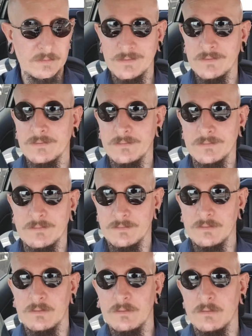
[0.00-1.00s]
didn't
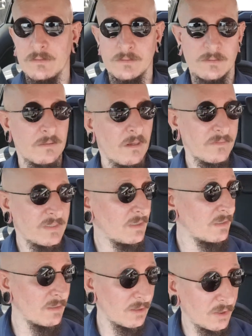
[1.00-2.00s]
obviously
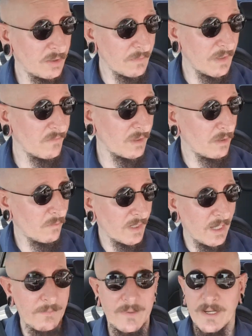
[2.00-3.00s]
didn't include my video
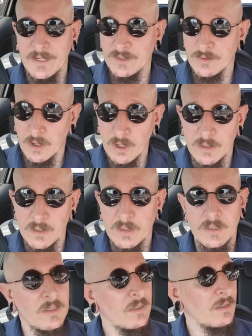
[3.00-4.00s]
what happened later on,
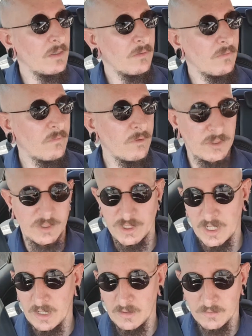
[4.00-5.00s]

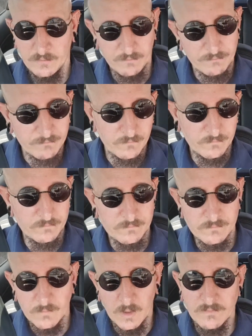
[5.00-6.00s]
which I
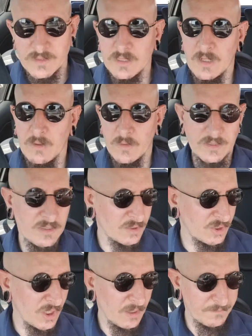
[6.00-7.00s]
obviously I went to the
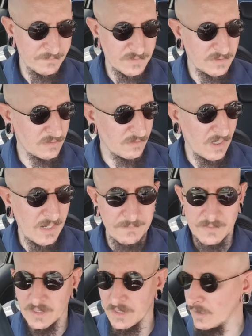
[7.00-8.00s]
shop,
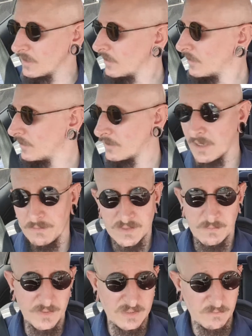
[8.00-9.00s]
grabbed uh, grabbed
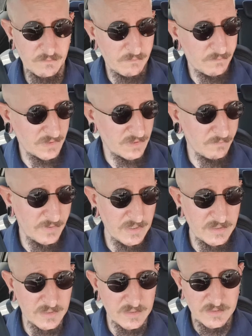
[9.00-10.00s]
some bits and bits and
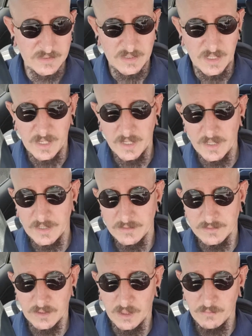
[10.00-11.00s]
pieces,
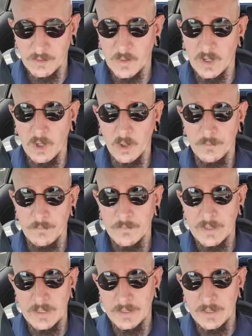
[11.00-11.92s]
and on my way home,